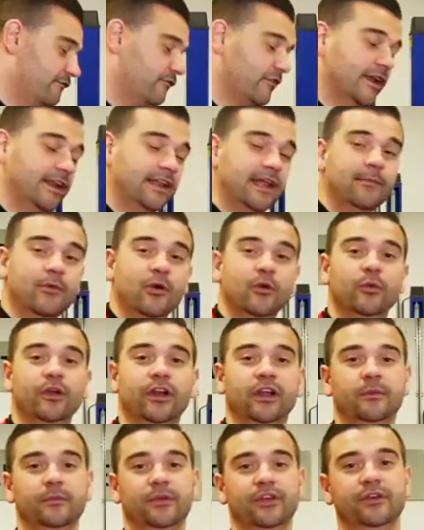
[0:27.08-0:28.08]
For our demo, we're
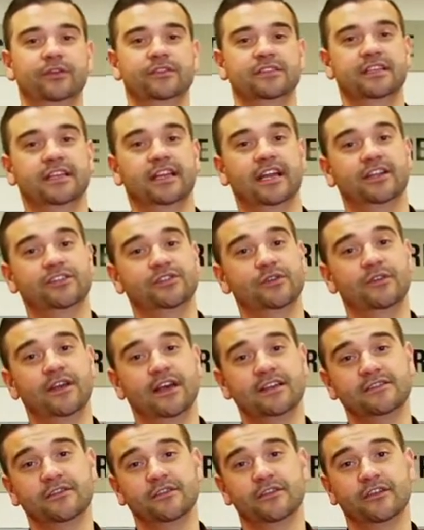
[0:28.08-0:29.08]
going to be using a
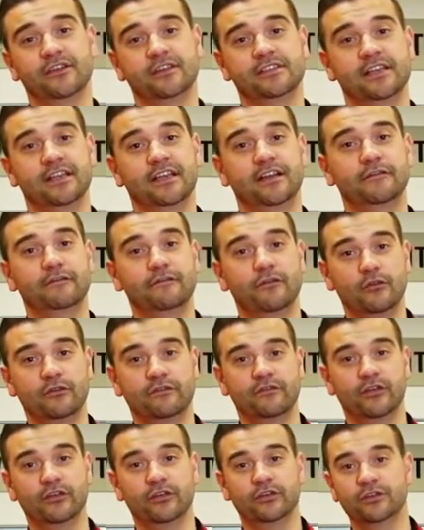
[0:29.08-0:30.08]
2013
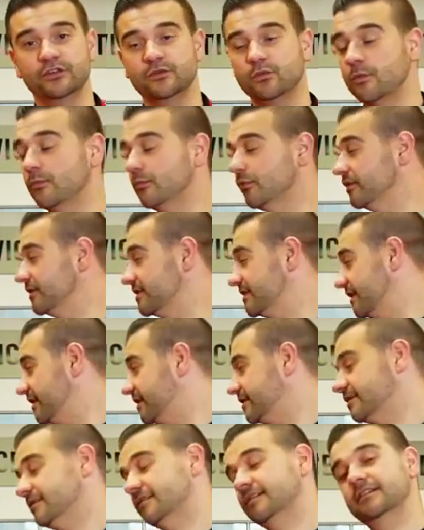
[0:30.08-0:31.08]
Ford Focus
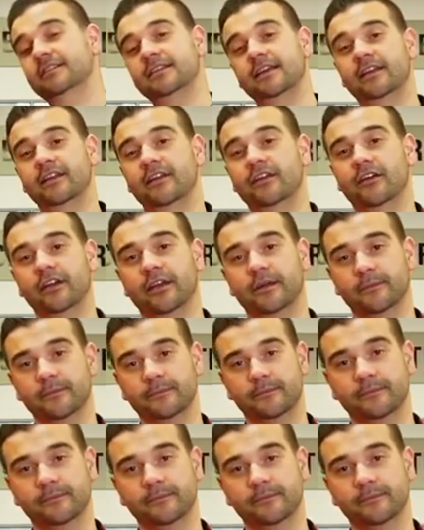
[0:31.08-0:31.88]
1.6 TDI.